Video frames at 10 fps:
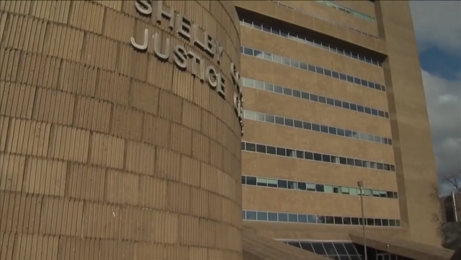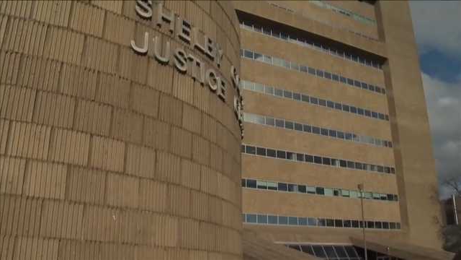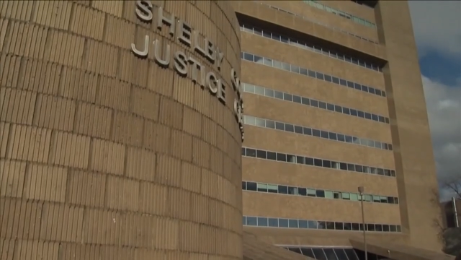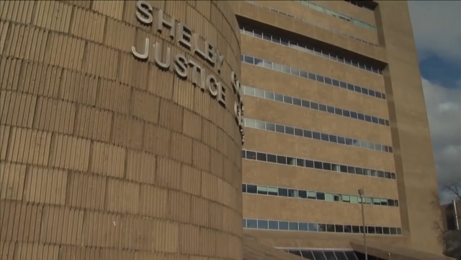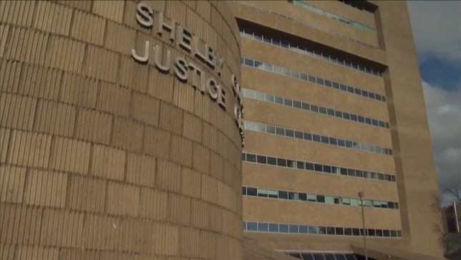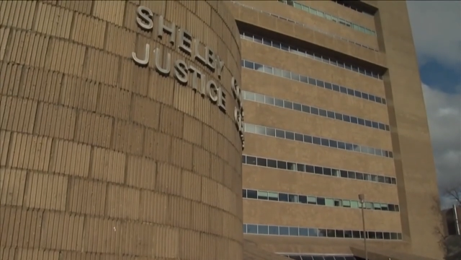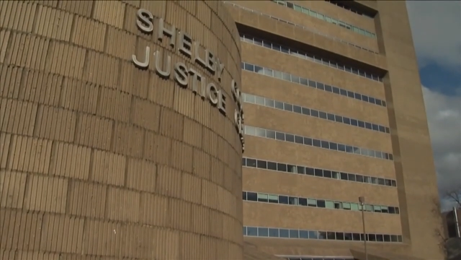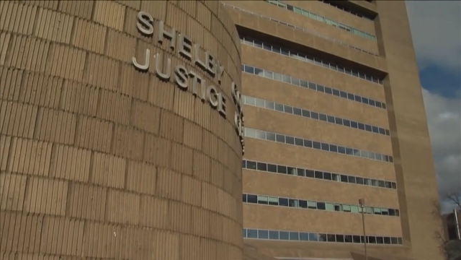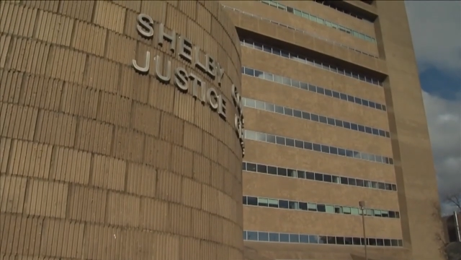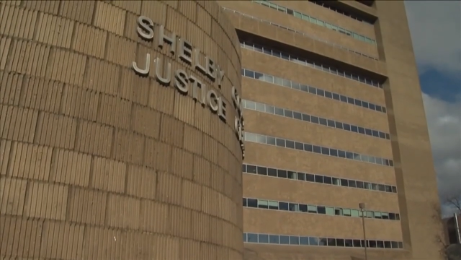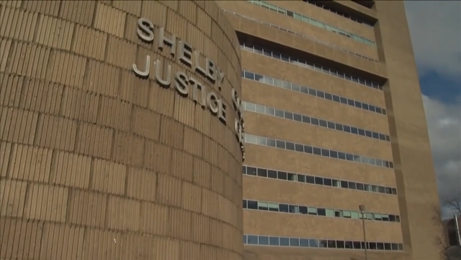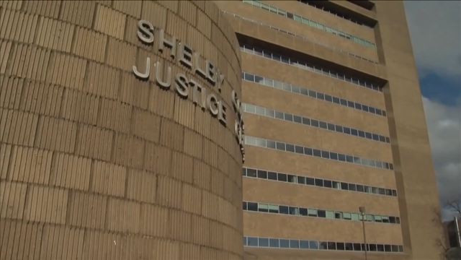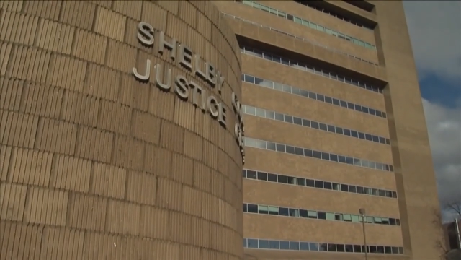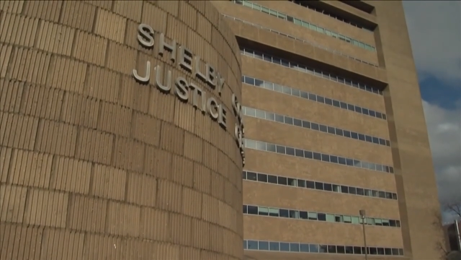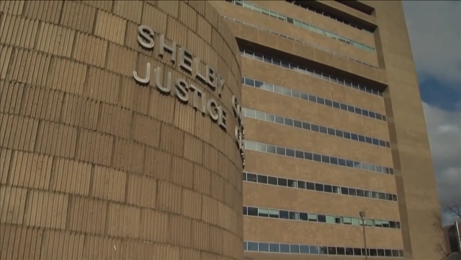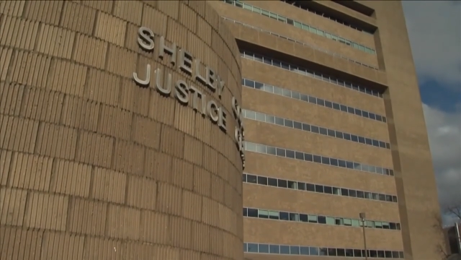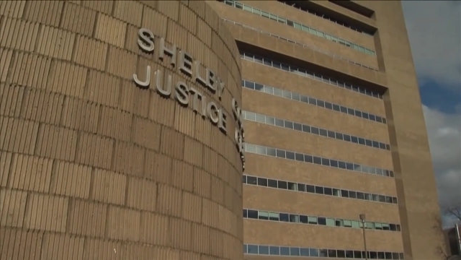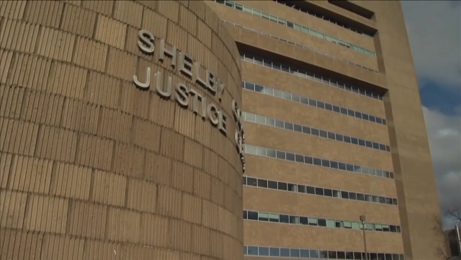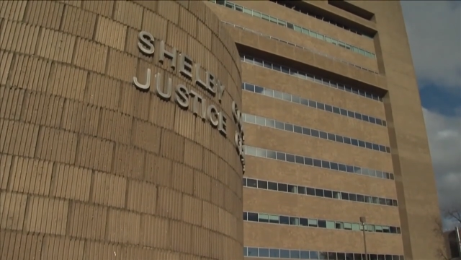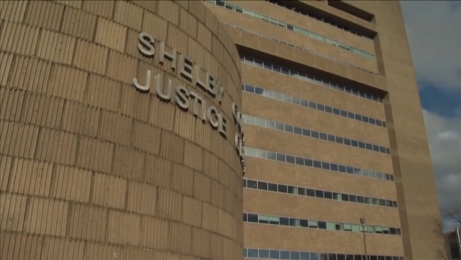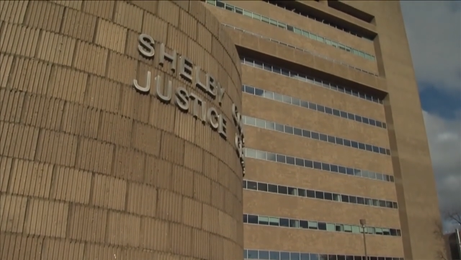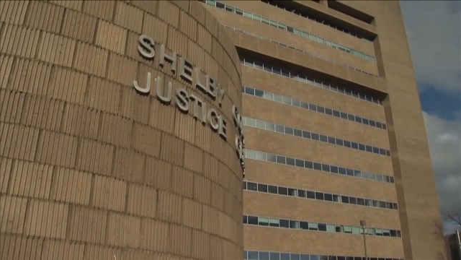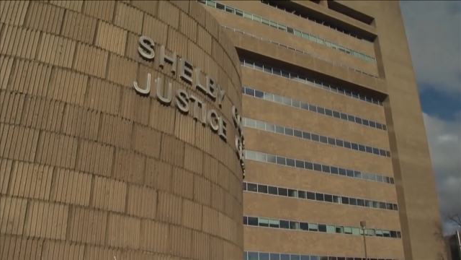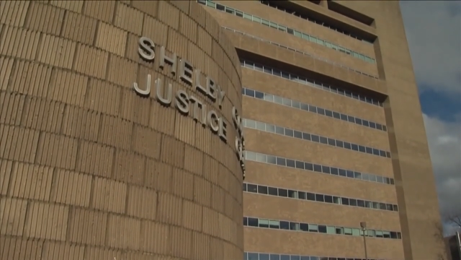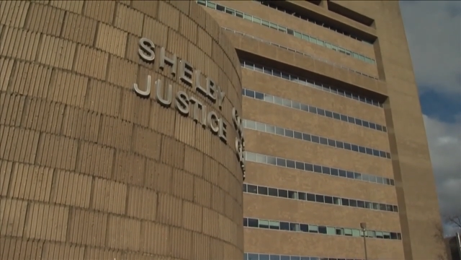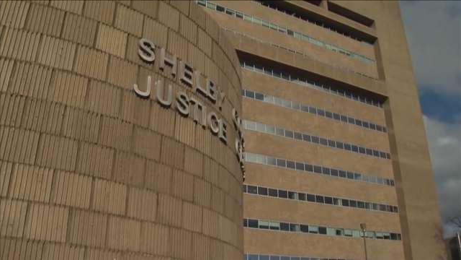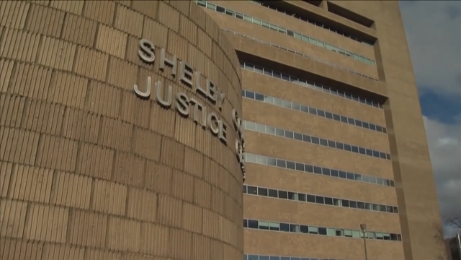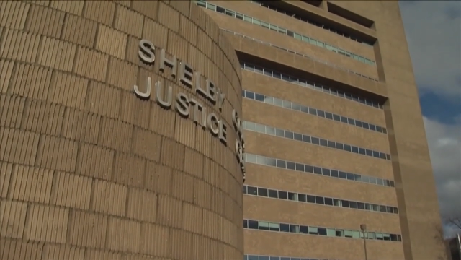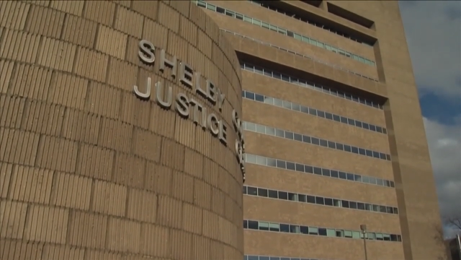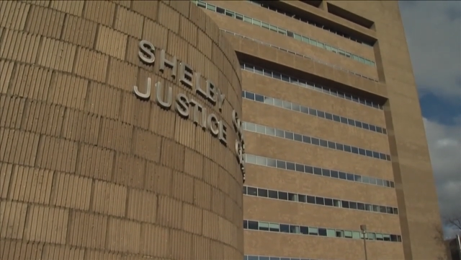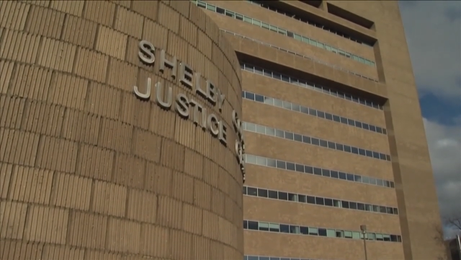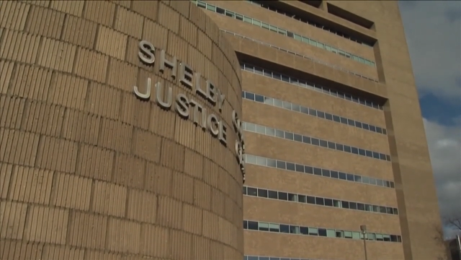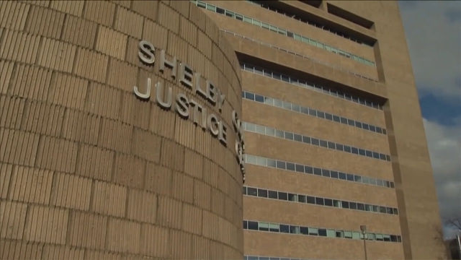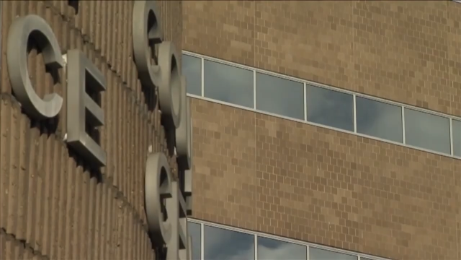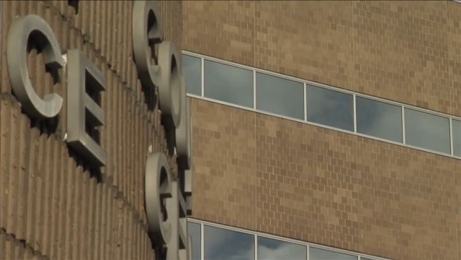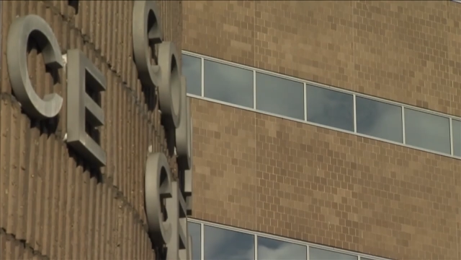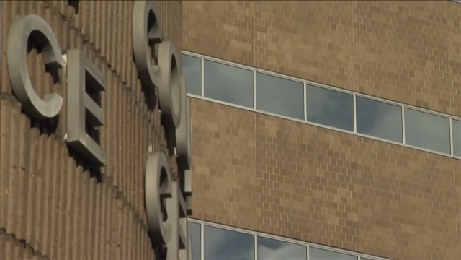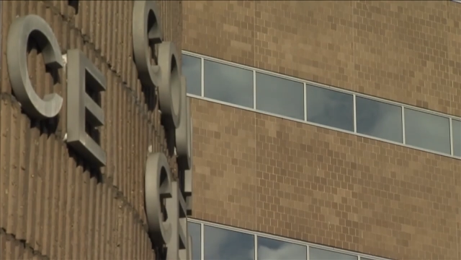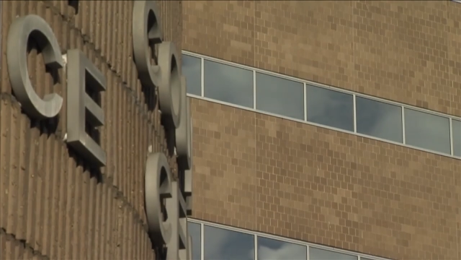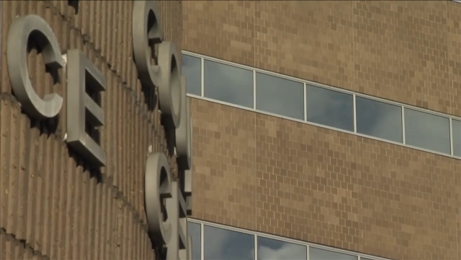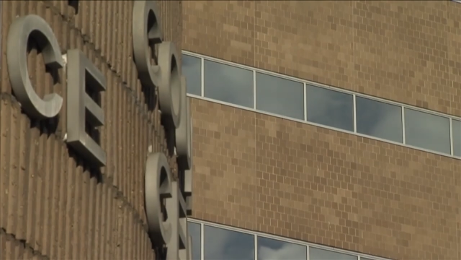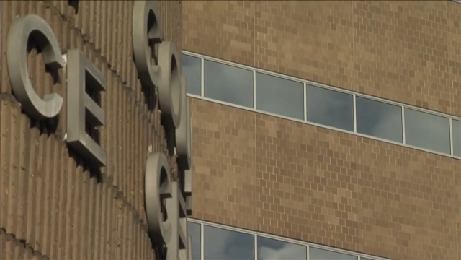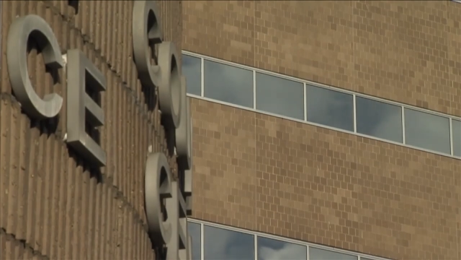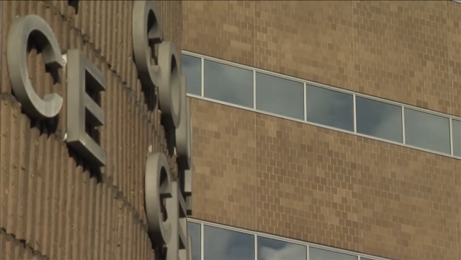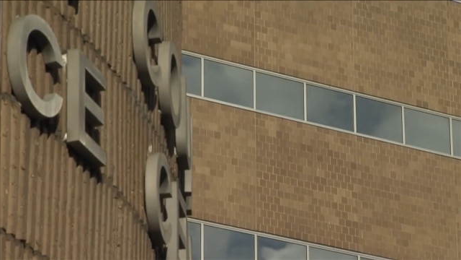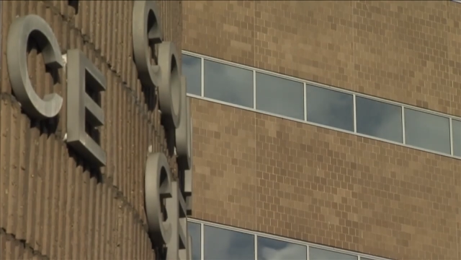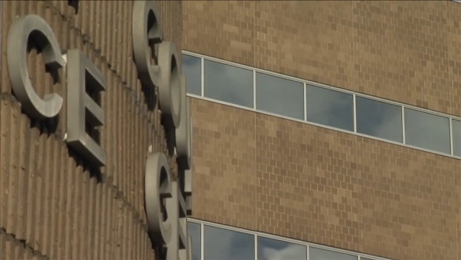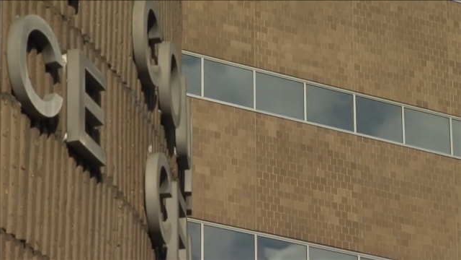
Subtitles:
Nobody's mouth can be seen.